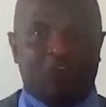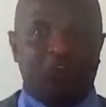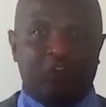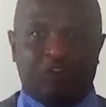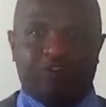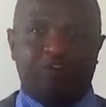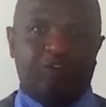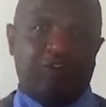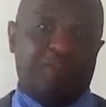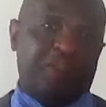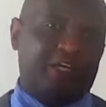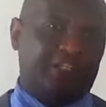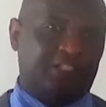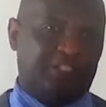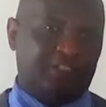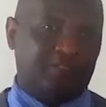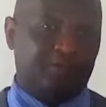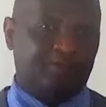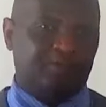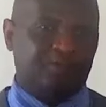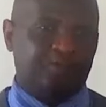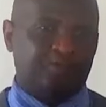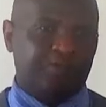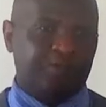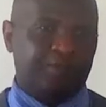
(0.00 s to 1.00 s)
God for that.
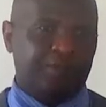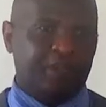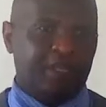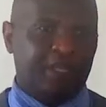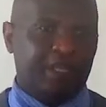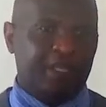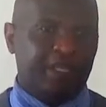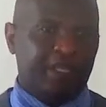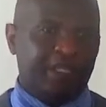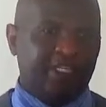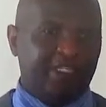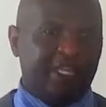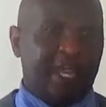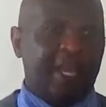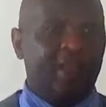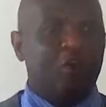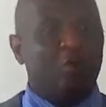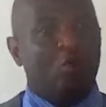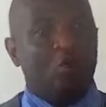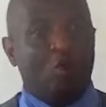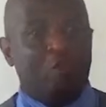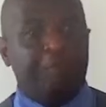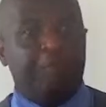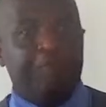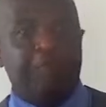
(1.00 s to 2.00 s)
And I
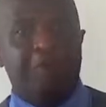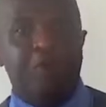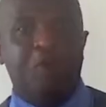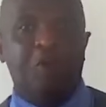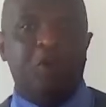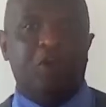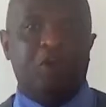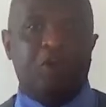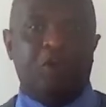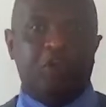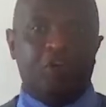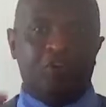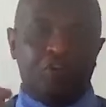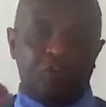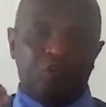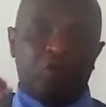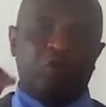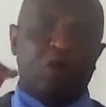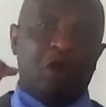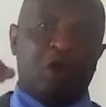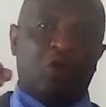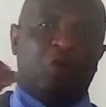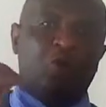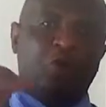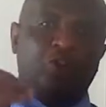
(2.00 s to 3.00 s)
hope you
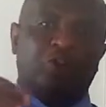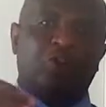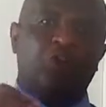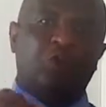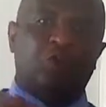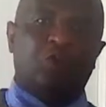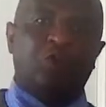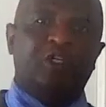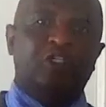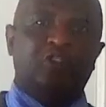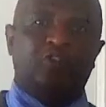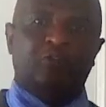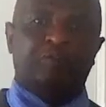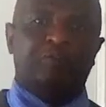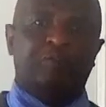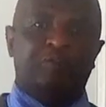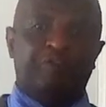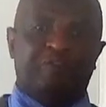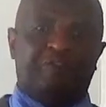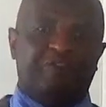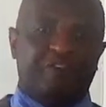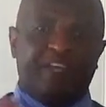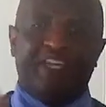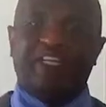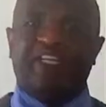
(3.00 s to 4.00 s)
are also going to be
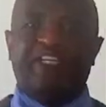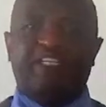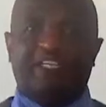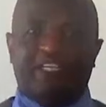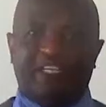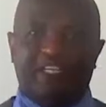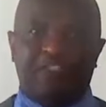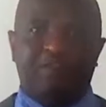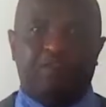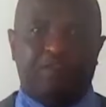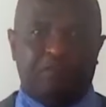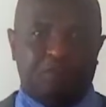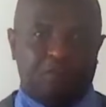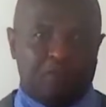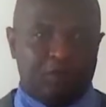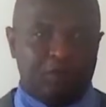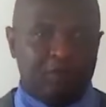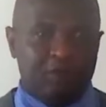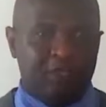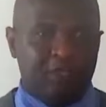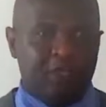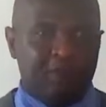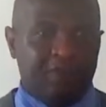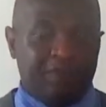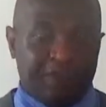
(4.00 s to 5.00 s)
very grateful
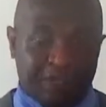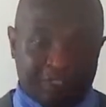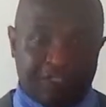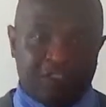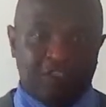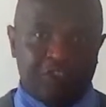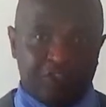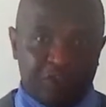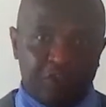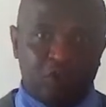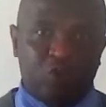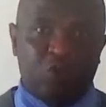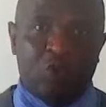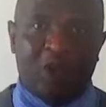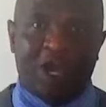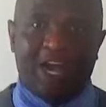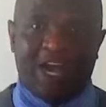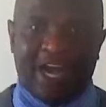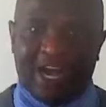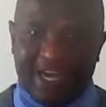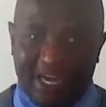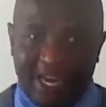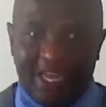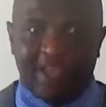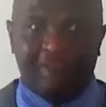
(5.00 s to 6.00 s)
that you are
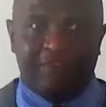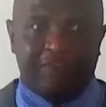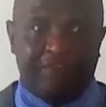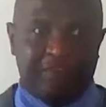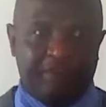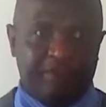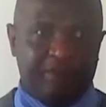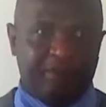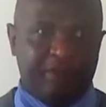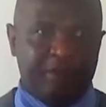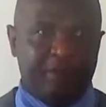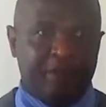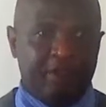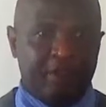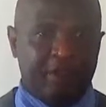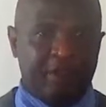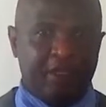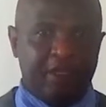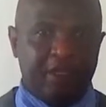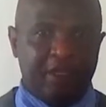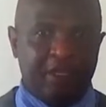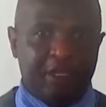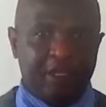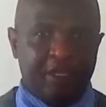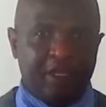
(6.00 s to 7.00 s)
alive.
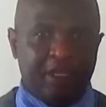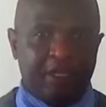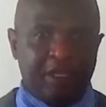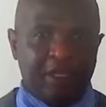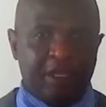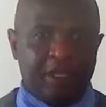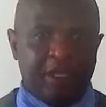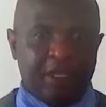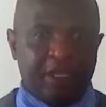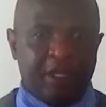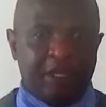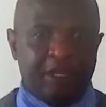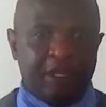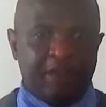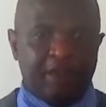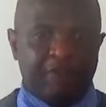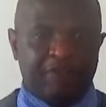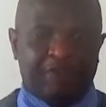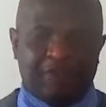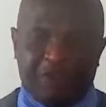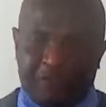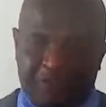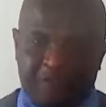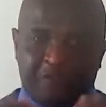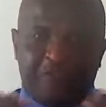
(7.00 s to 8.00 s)

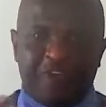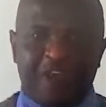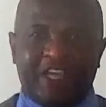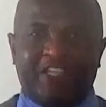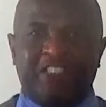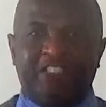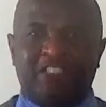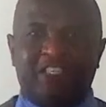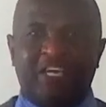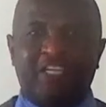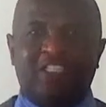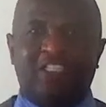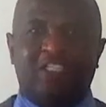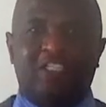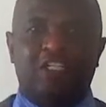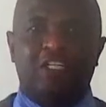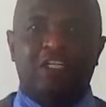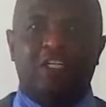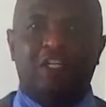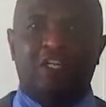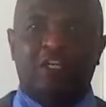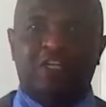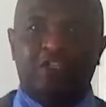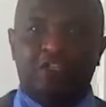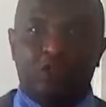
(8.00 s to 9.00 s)
The fact that
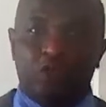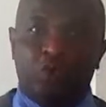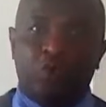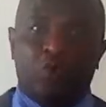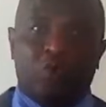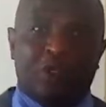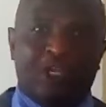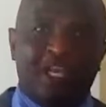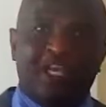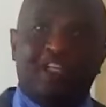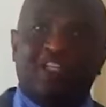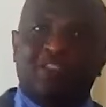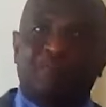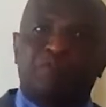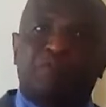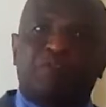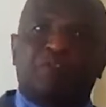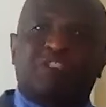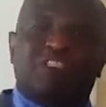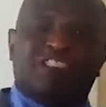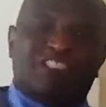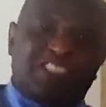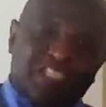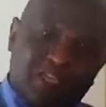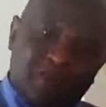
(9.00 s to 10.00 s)
you can
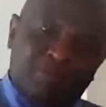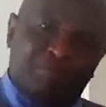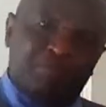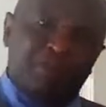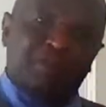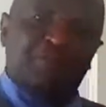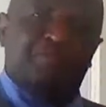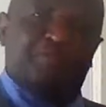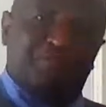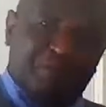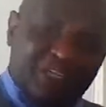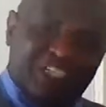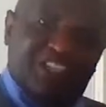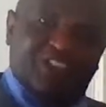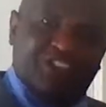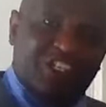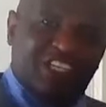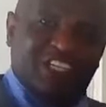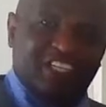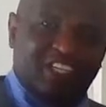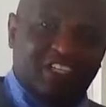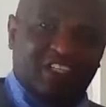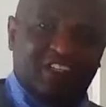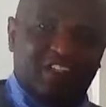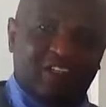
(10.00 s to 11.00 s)
still be
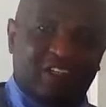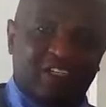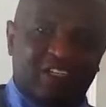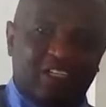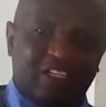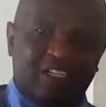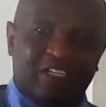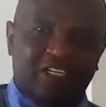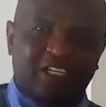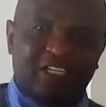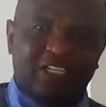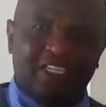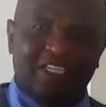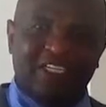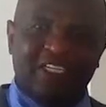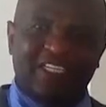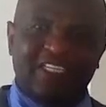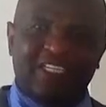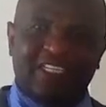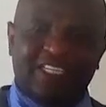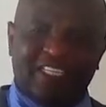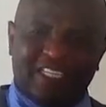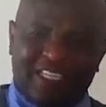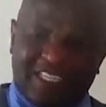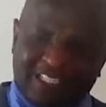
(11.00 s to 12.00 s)
breathing,
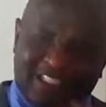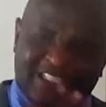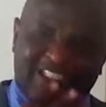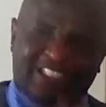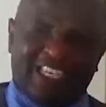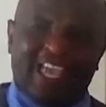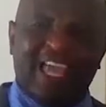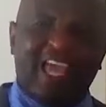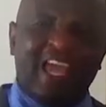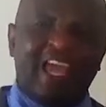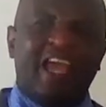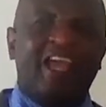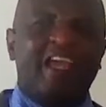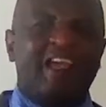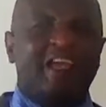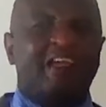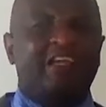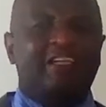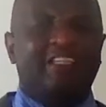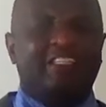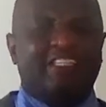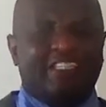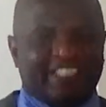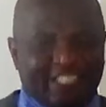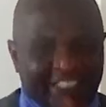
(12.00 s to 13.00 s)
it's a
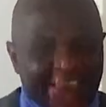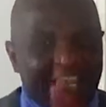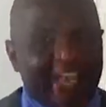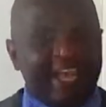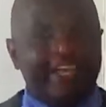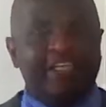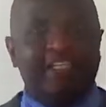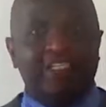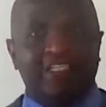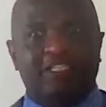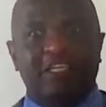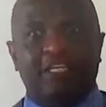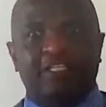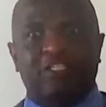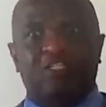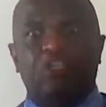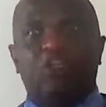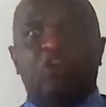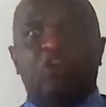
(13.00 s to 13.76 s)
sign that